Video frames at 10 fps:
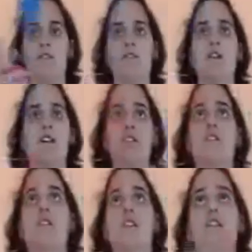Toss,
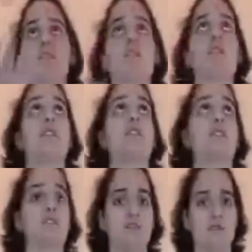toss,
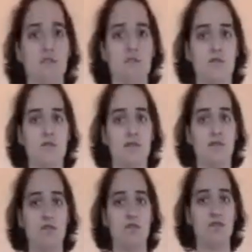toss.
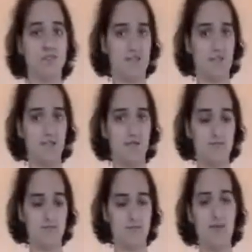See?
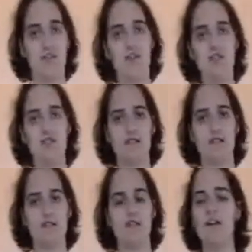Easy.
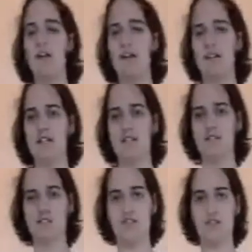And then you
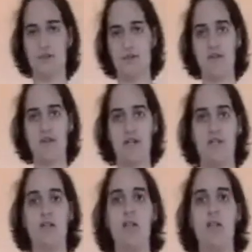just do it with the other hand.